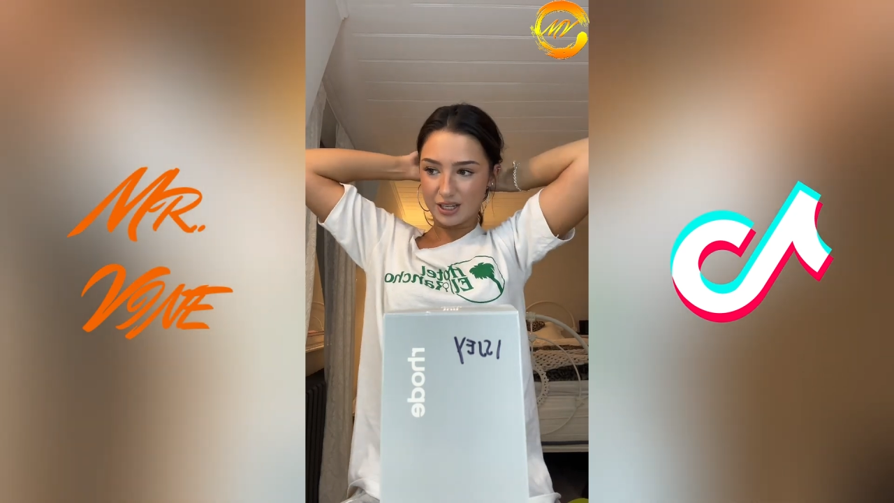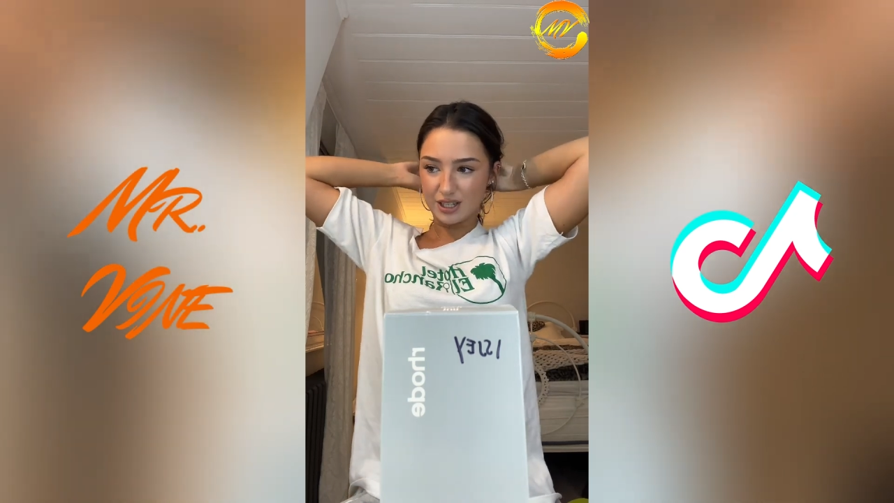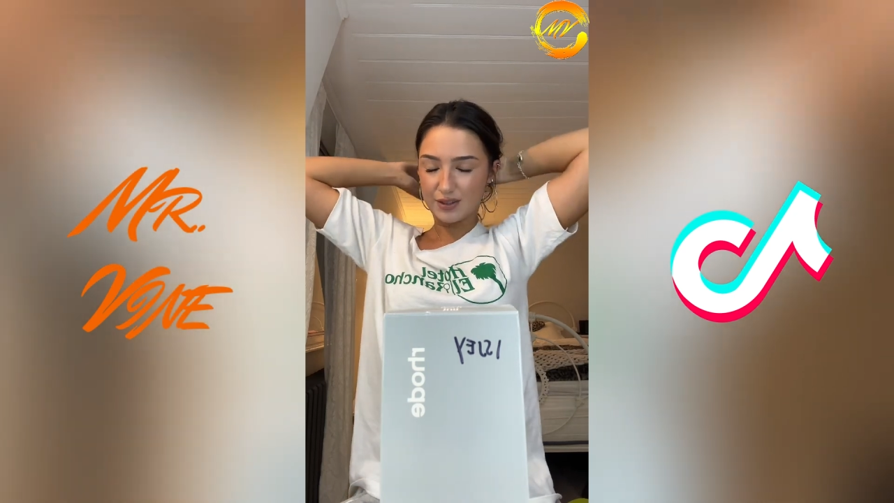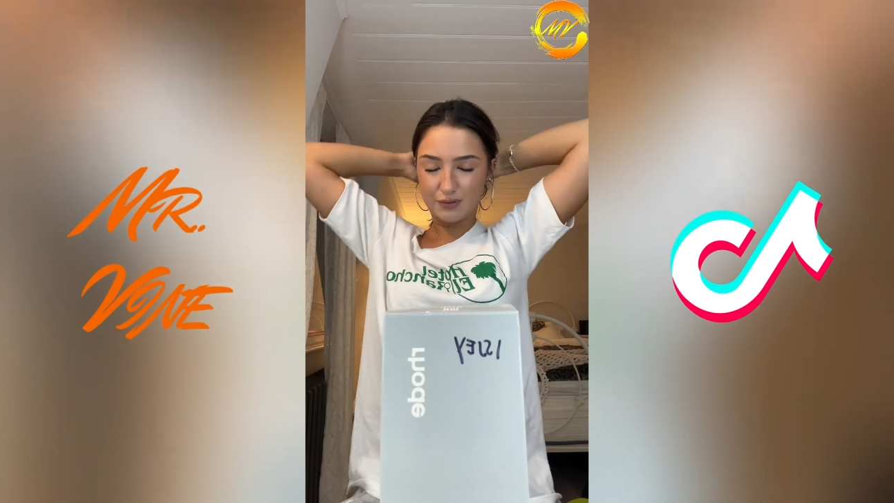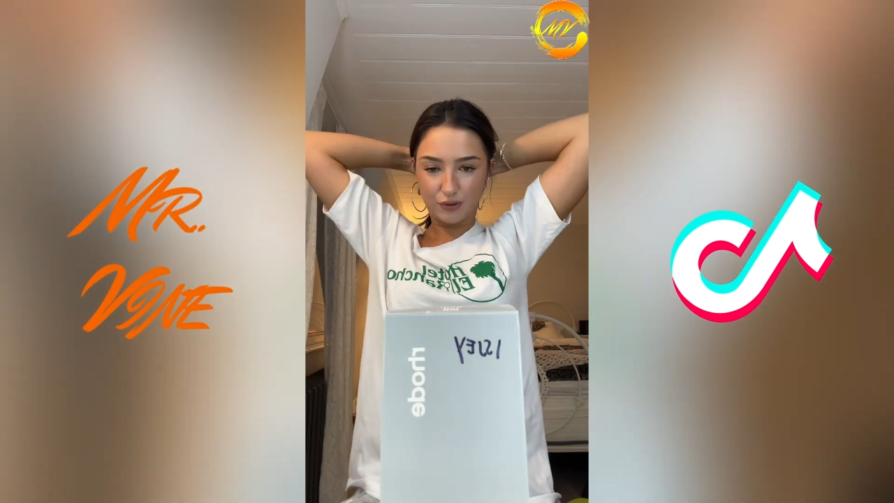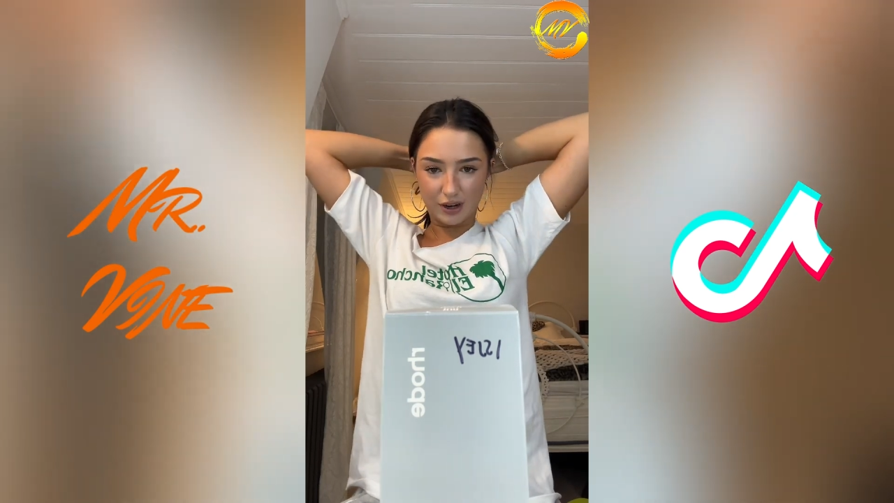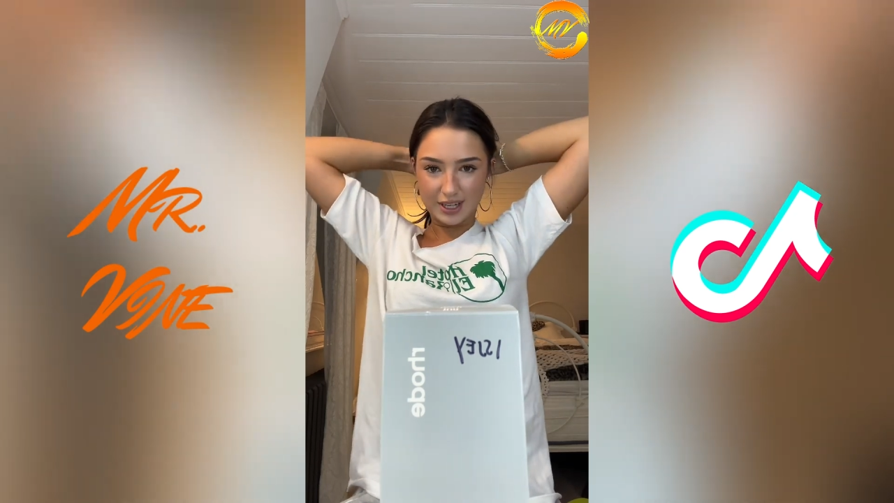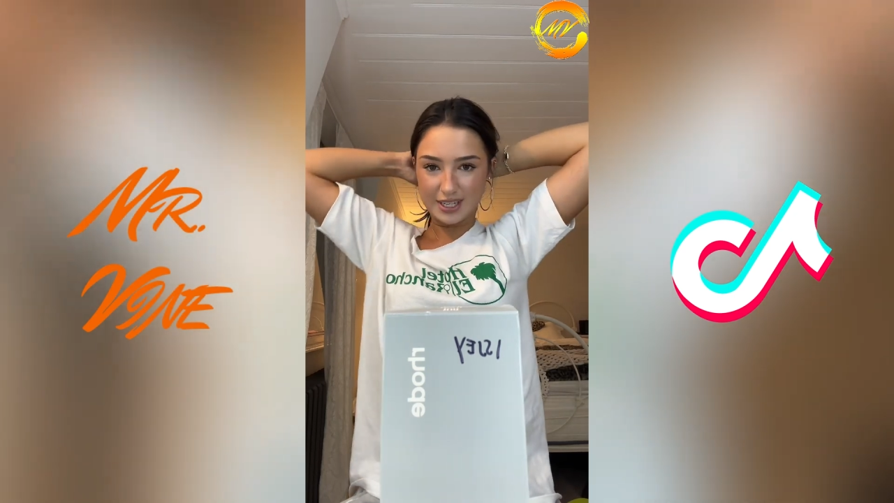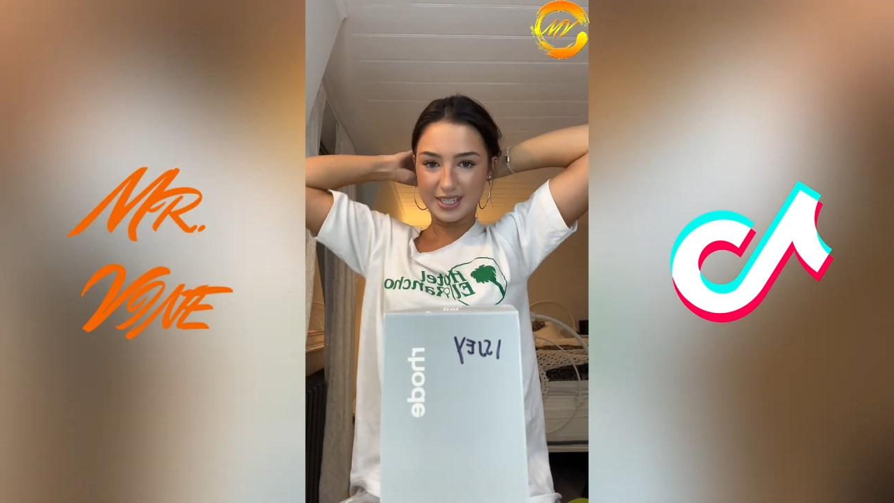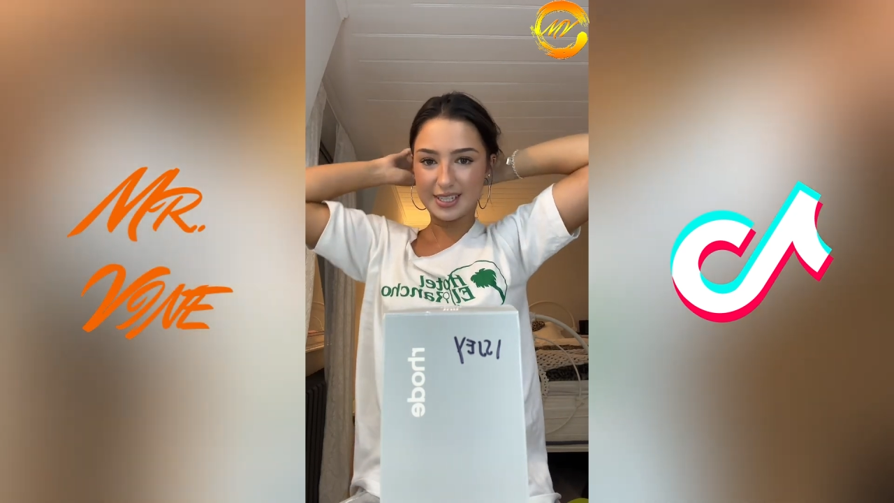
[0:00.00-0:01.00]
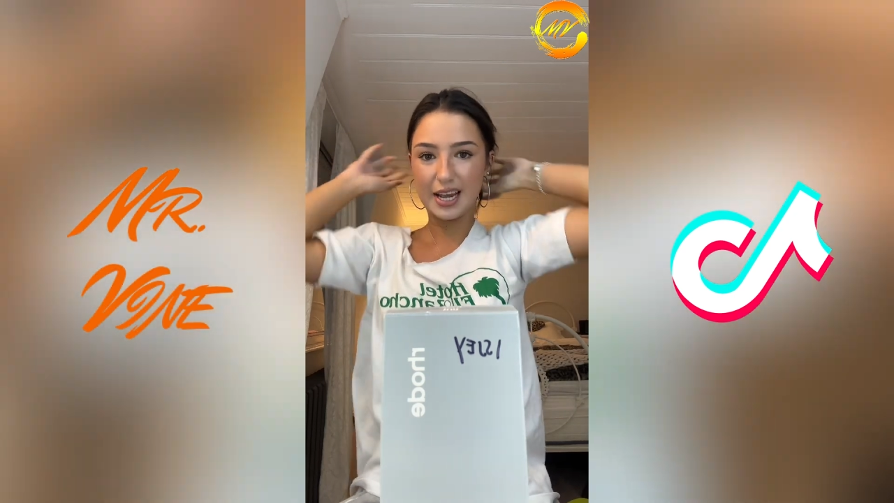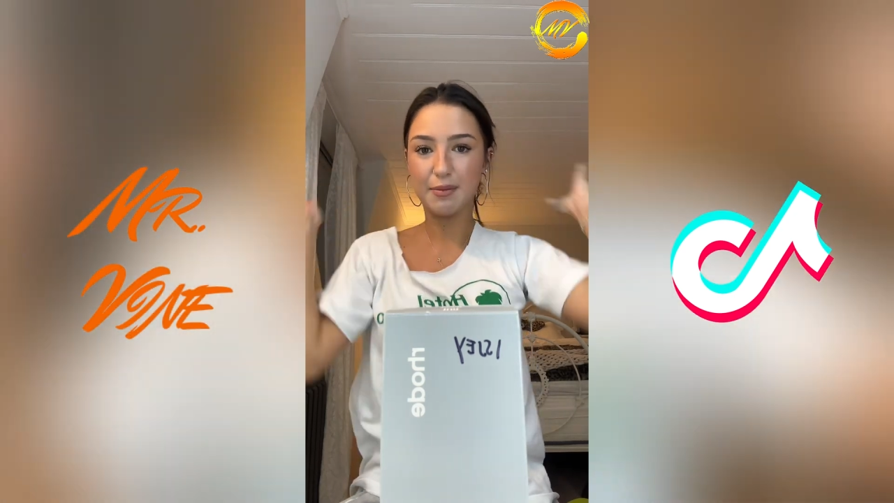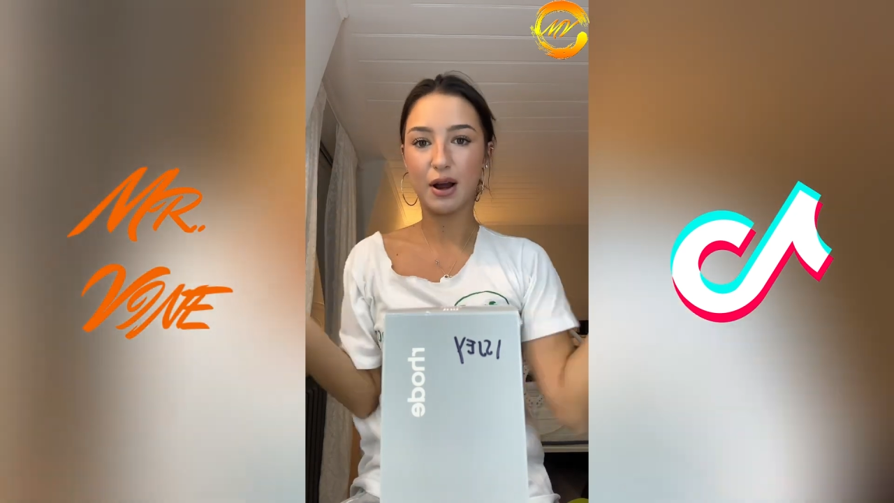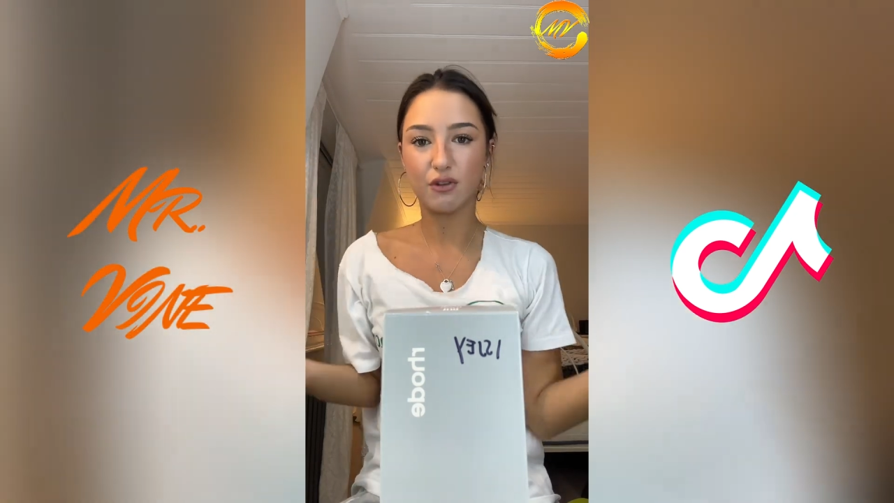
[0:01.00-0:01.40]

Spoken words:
just for it to sit in my